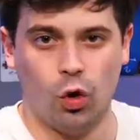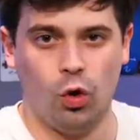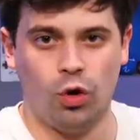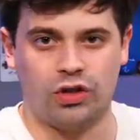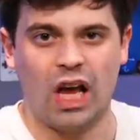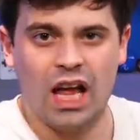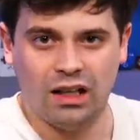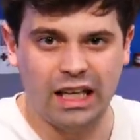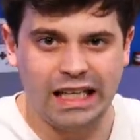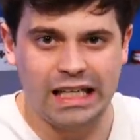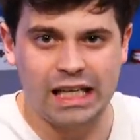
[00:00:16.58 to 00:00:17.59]
Rules
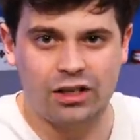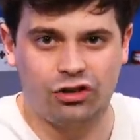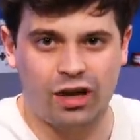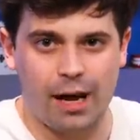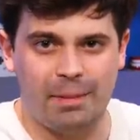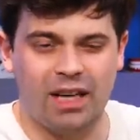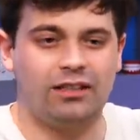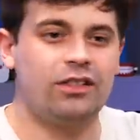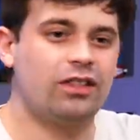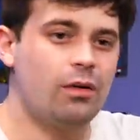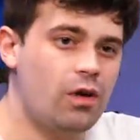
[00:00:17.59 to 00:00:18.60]
League Champion.
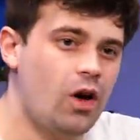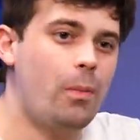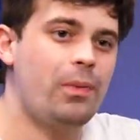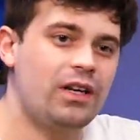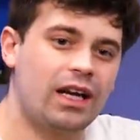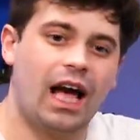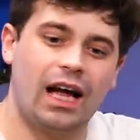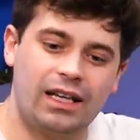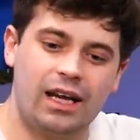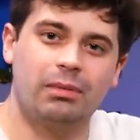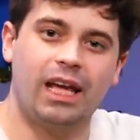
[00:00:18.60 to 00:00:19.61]
Did someone open the
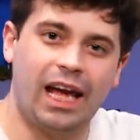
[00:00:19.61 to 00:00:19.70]
goddamn